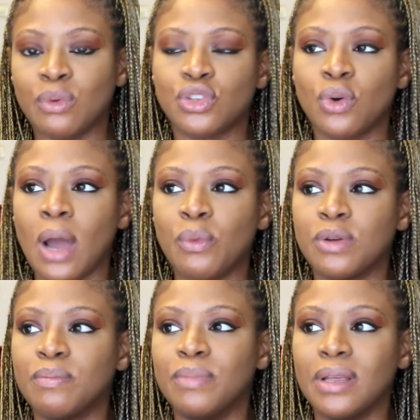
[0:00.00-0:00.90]
so it
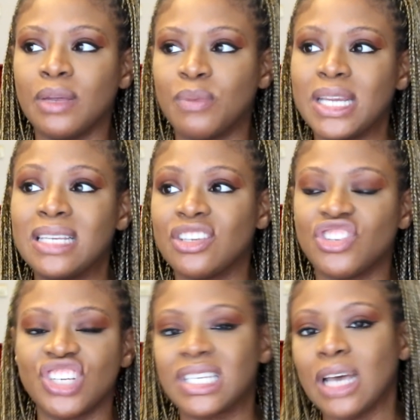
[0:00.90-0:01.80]
would be easier
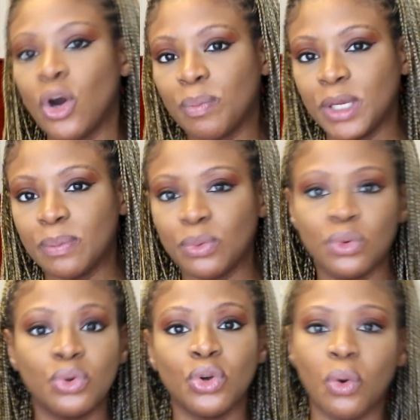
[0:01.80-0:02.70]
to just tell people